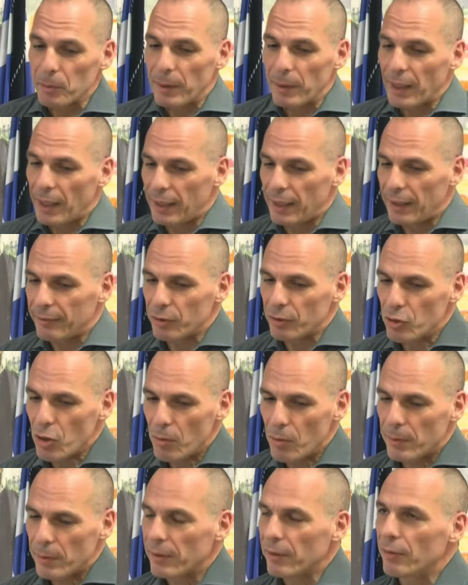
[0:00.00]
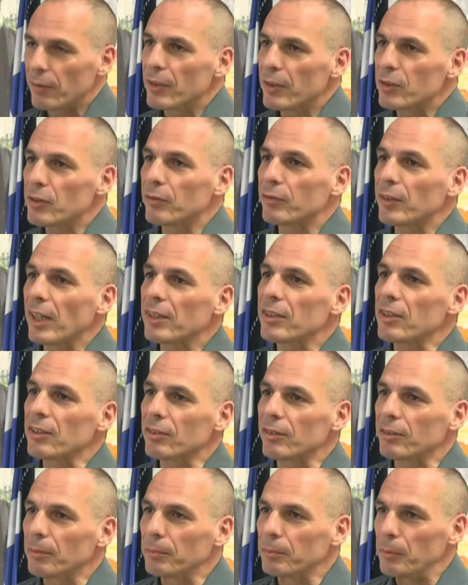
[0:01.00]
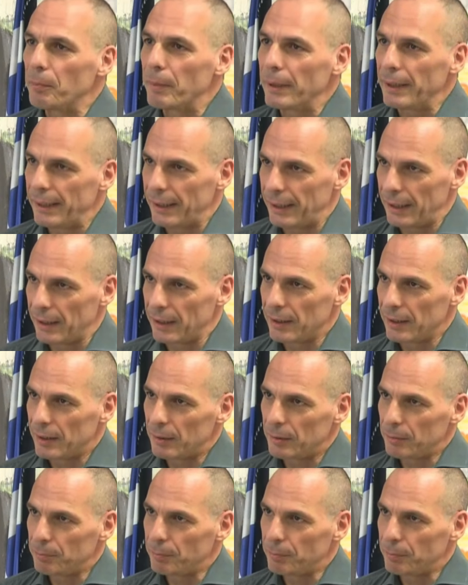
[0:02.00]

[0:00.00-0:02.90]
but I left a job at the University of Texas to, to, be here.